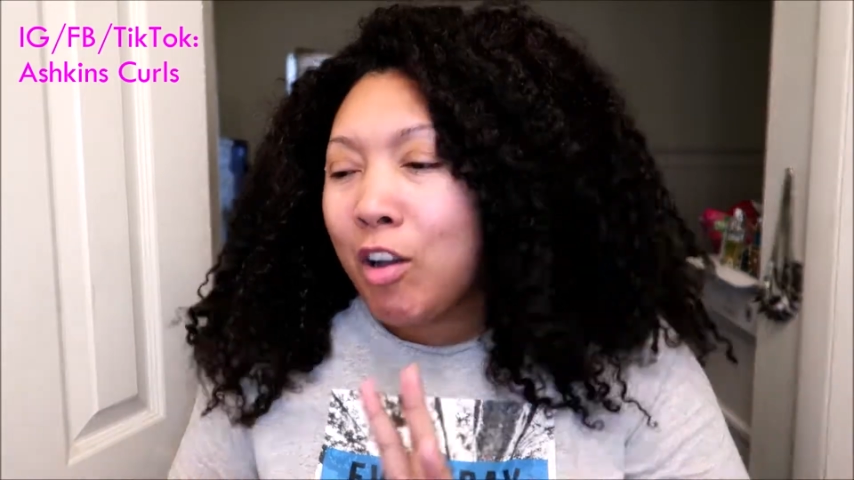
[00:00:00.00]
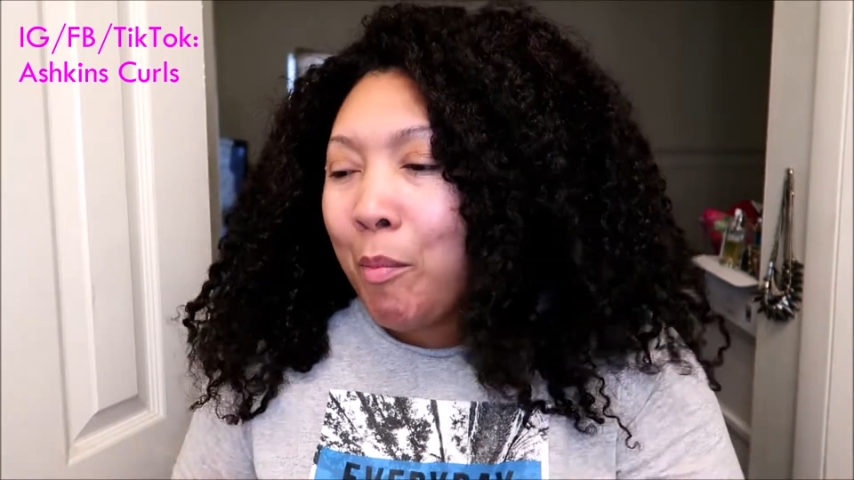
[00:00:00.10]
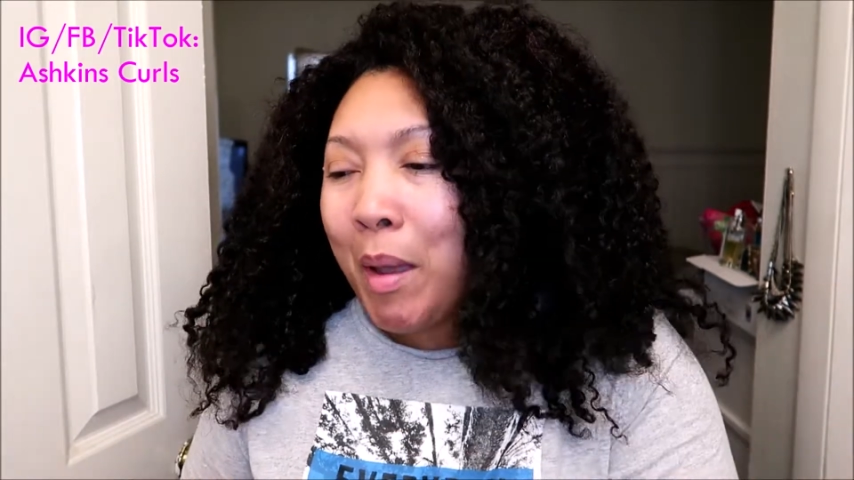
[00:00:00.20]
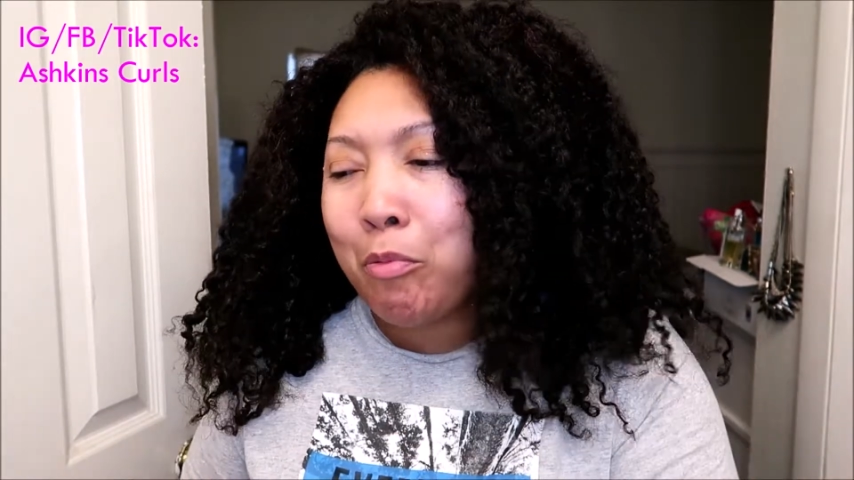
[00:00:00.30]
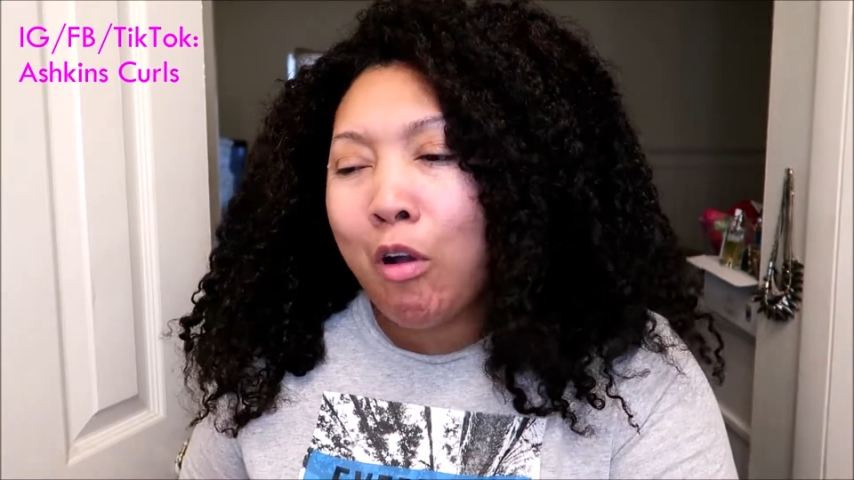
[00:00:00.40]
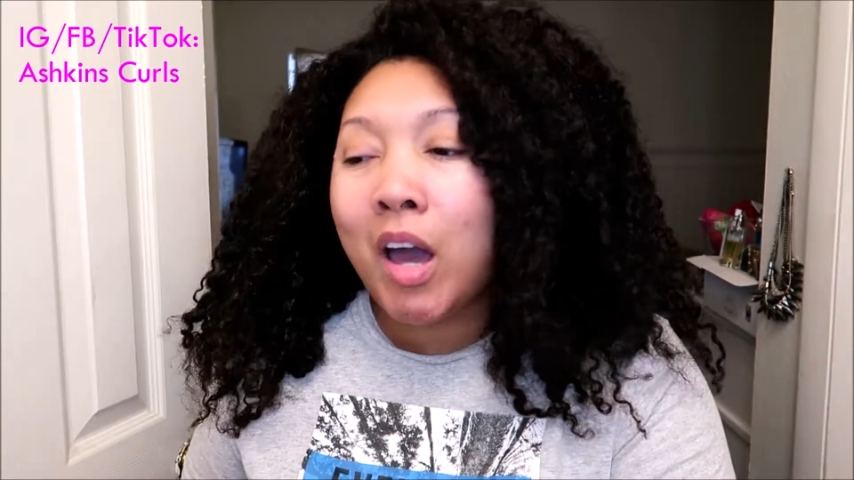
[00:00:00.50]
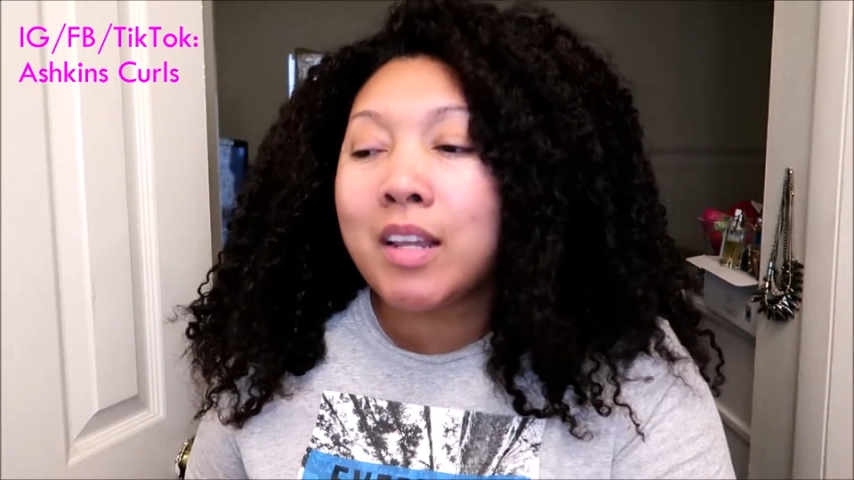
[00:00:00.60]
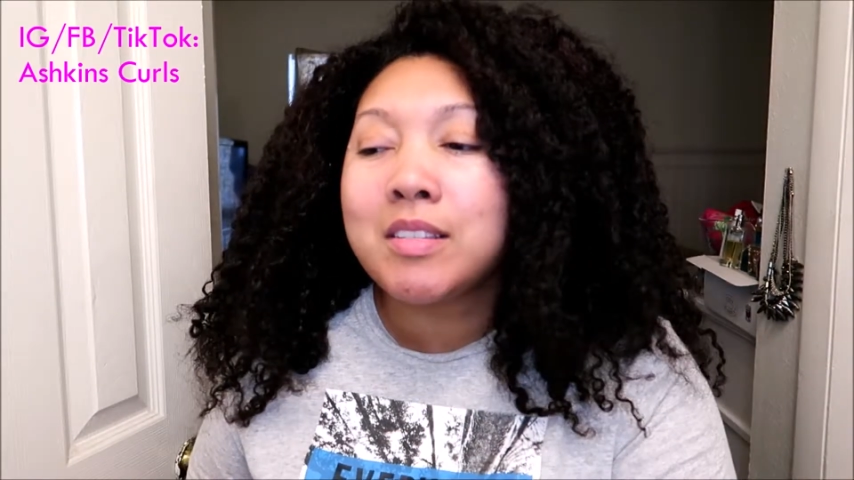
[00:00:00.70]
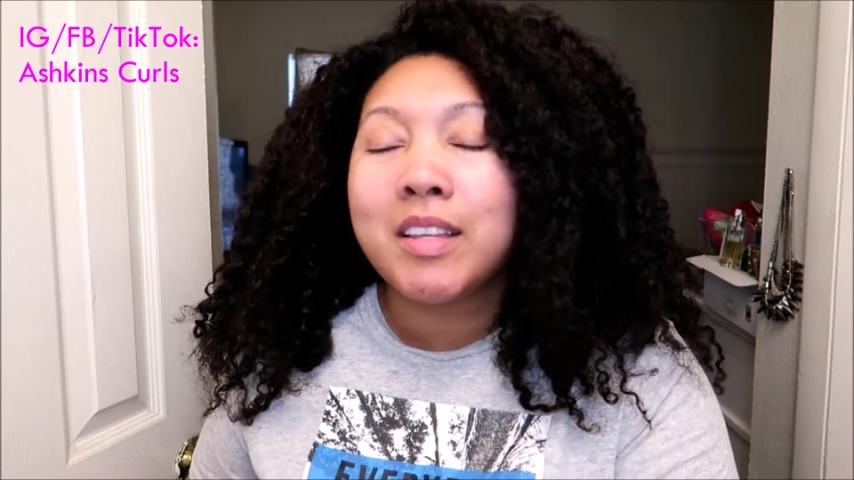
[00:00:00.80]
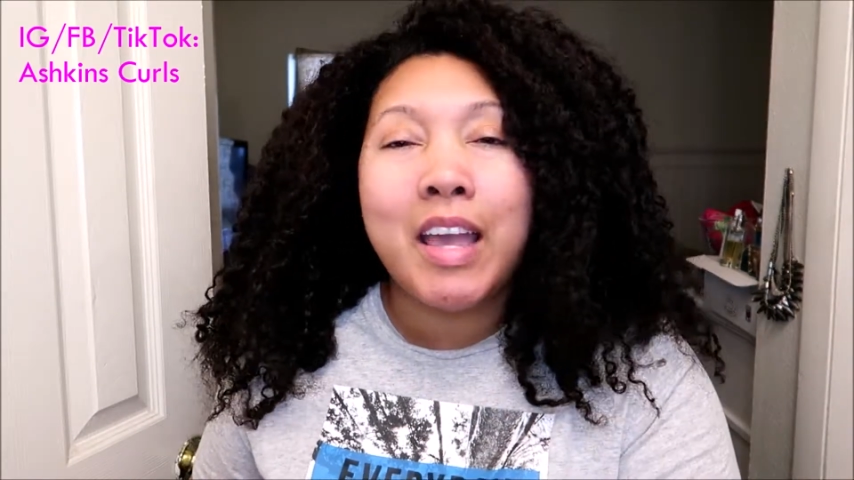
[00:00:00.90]
all my
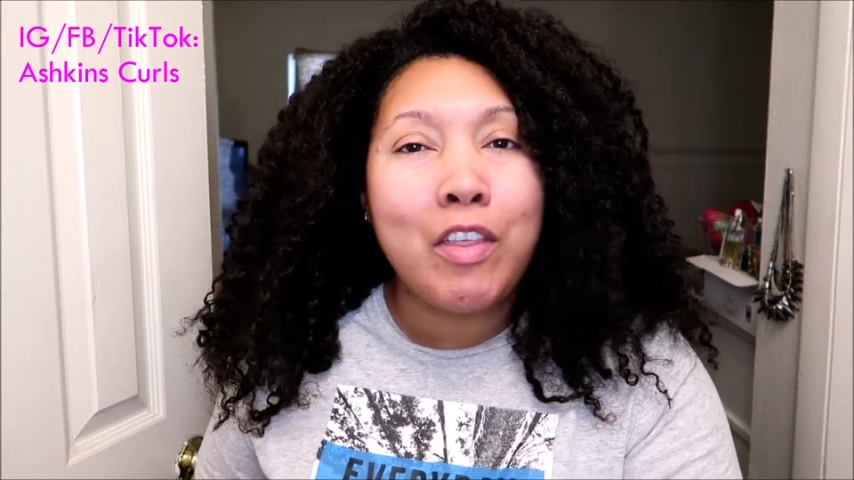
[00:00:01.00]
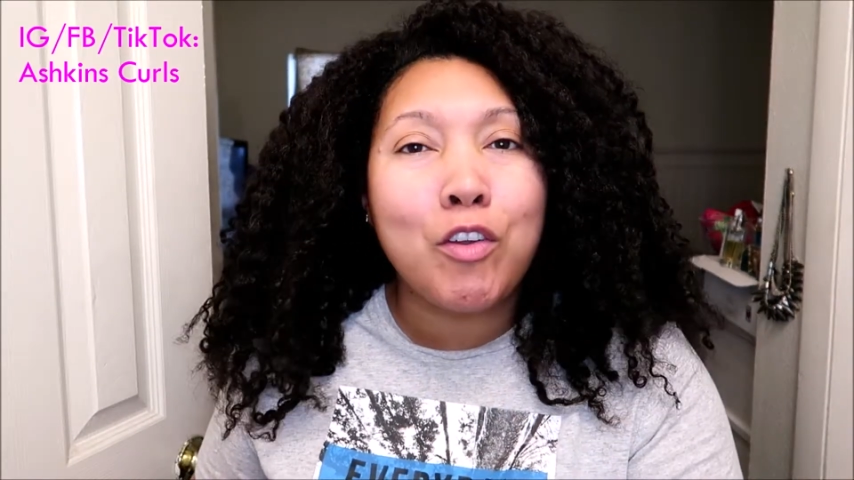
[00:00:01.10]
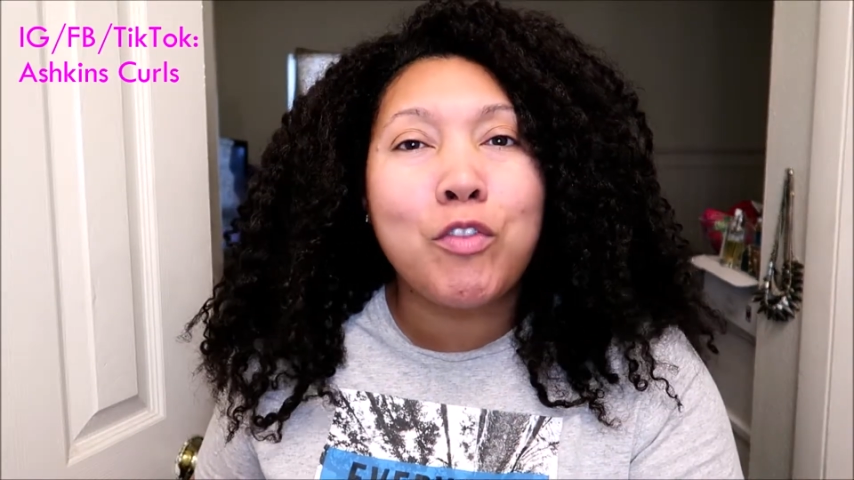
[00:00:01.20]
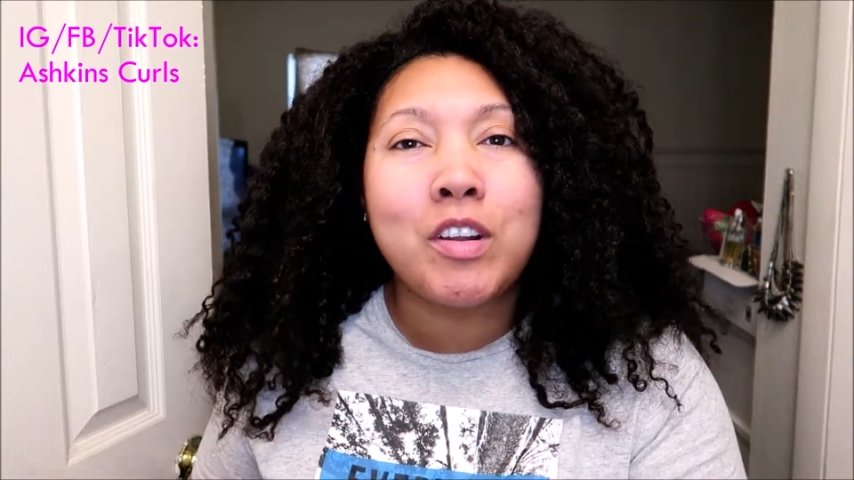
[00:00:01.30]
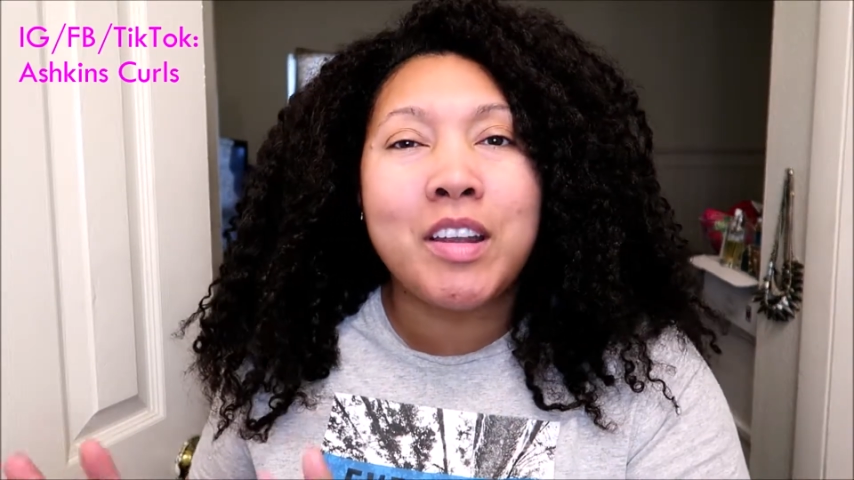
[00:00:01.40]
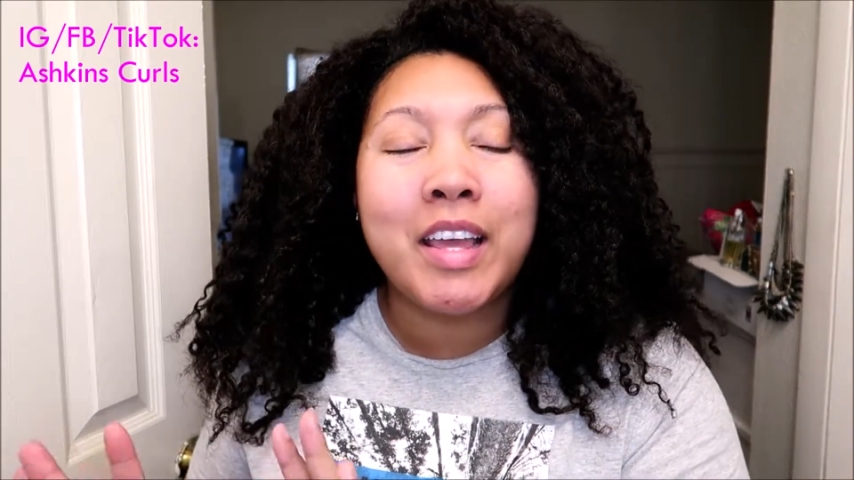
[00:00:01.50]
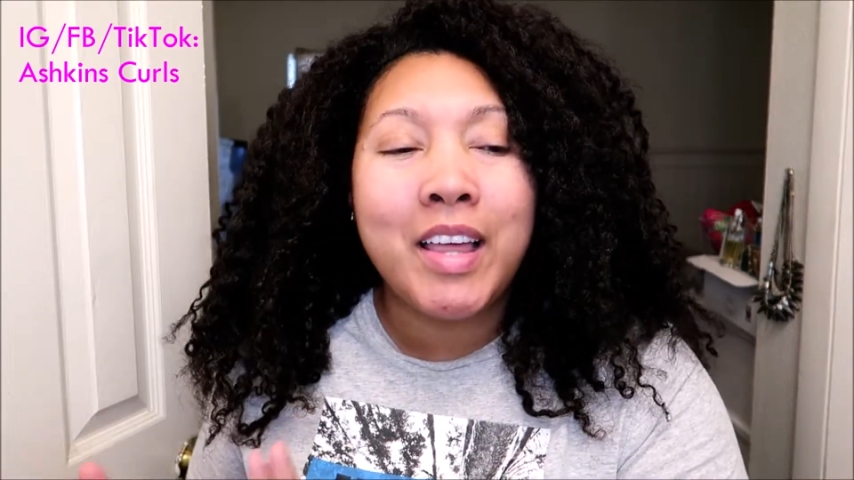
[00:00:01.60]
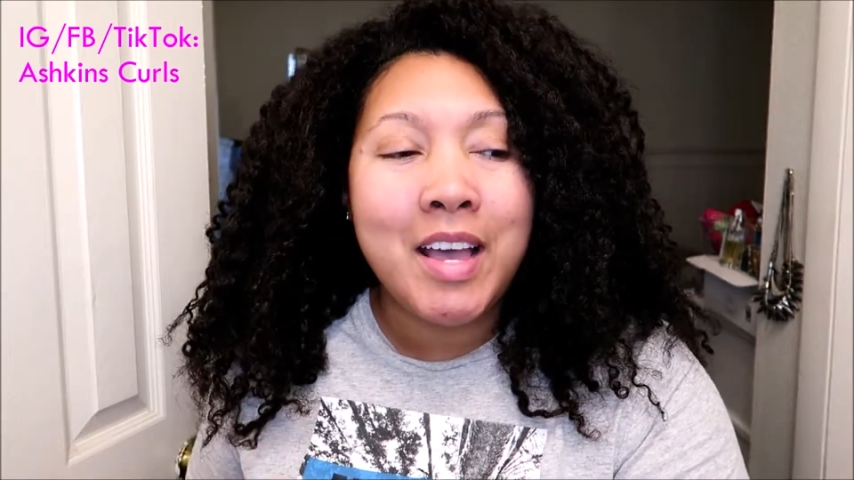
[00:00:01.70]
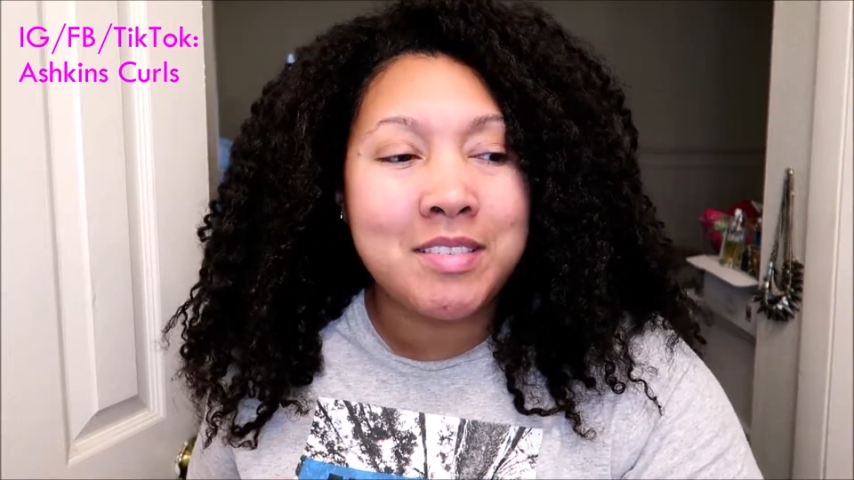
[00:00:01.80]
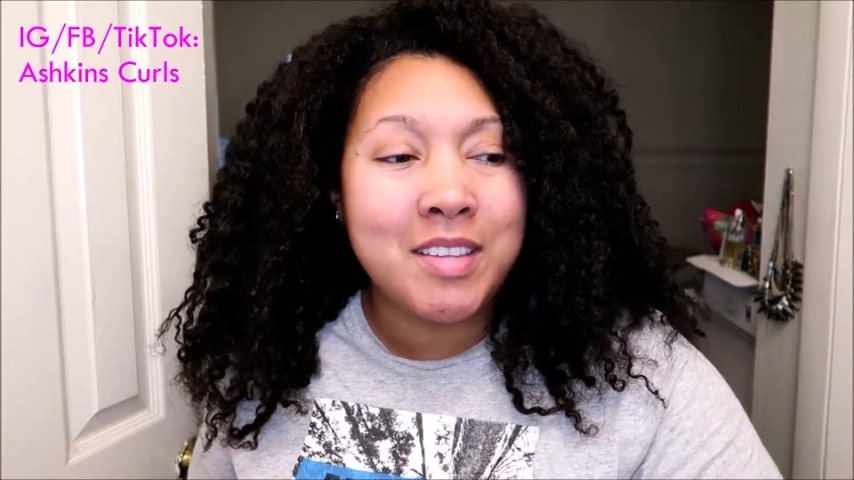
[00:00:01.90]
products together for today
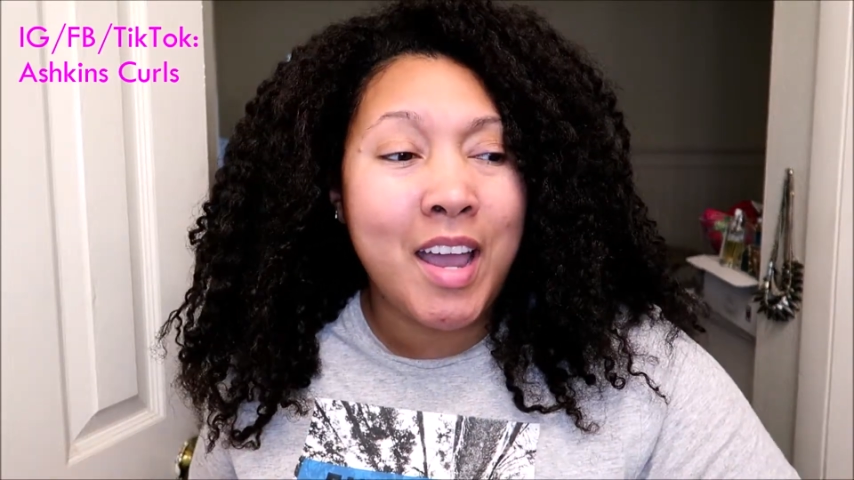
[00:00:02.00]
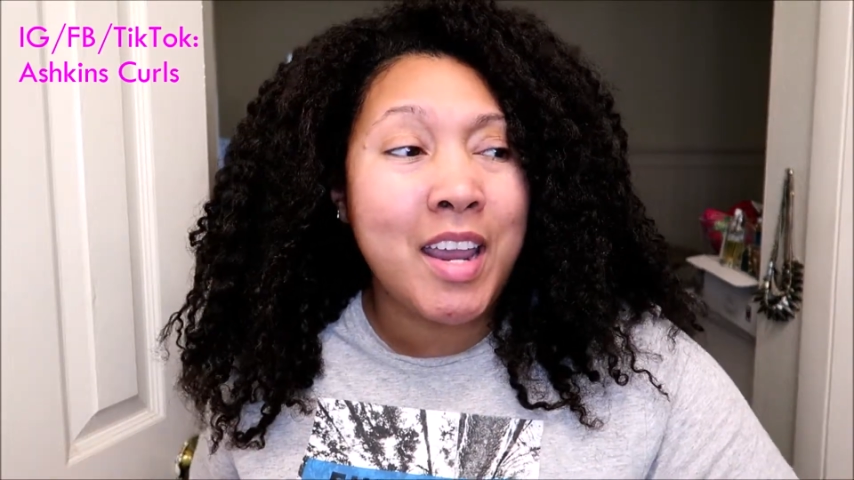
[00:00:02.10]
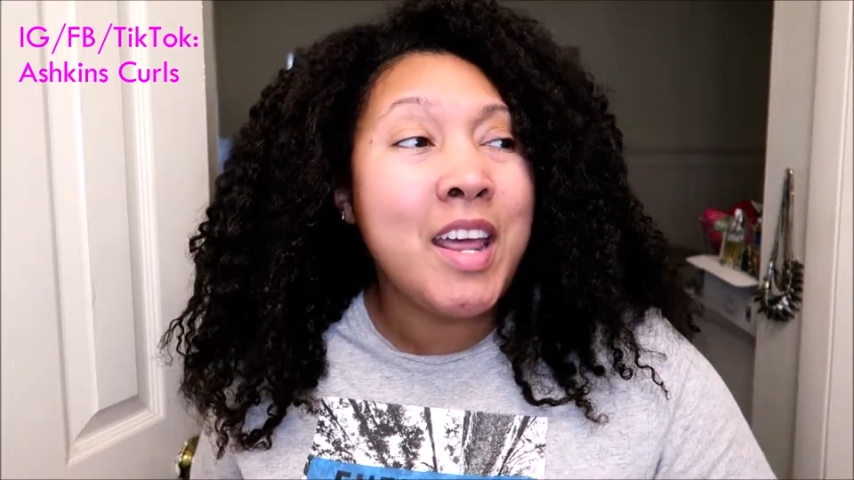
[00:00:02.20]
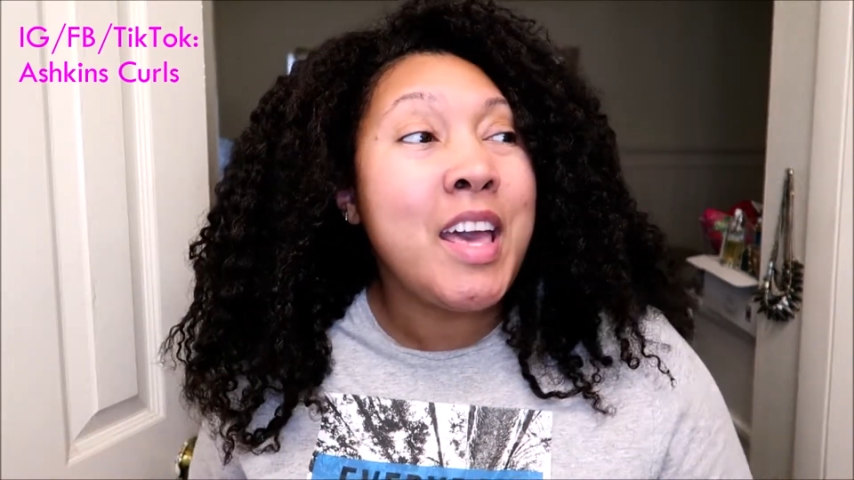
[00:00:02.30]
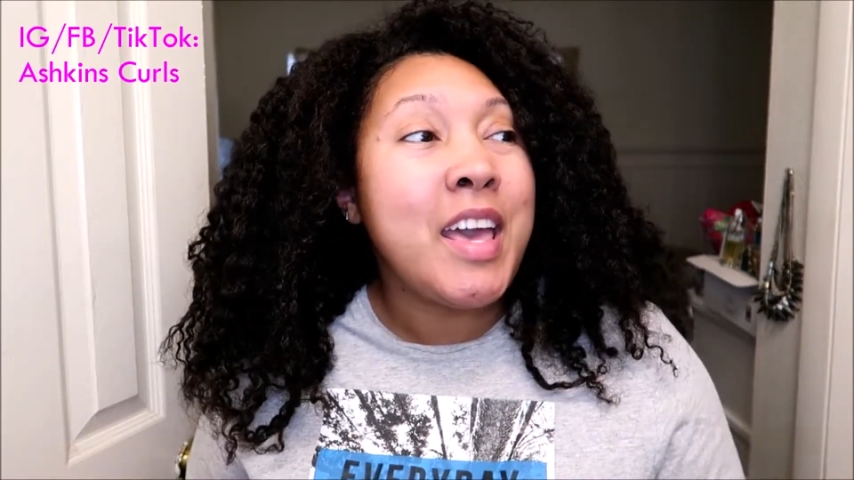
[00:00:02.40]
last night,